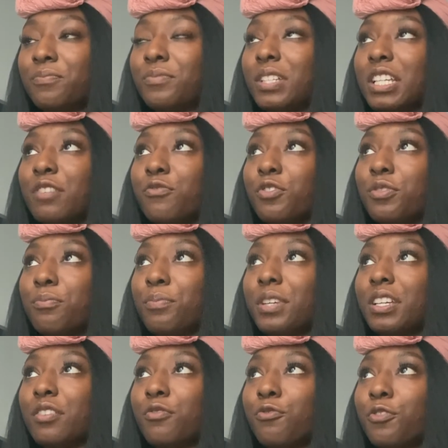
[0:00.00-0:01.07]
even
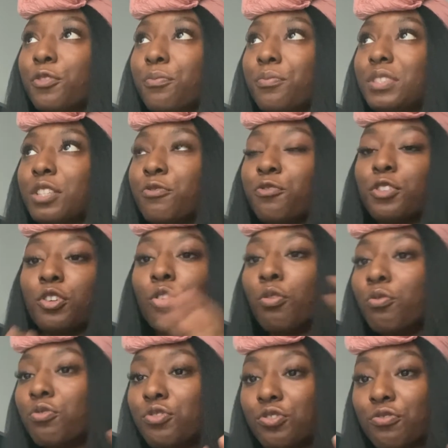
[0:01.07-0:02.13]
being from different
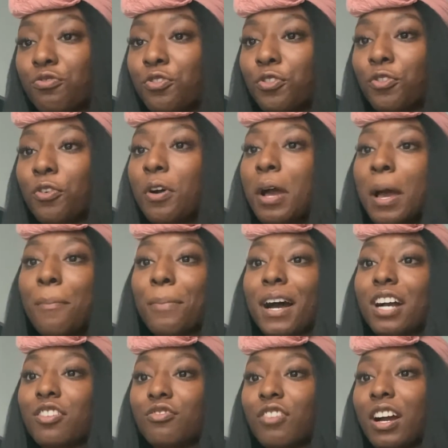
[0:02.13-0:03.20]
cultural
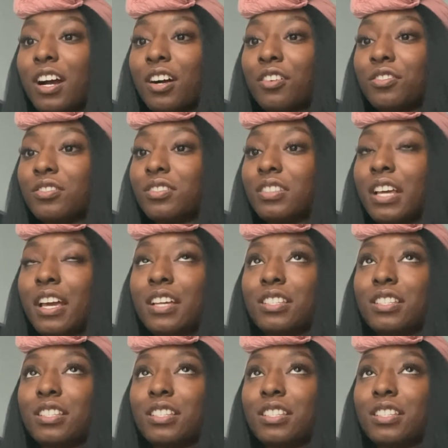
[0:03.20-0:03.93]
backgrounds,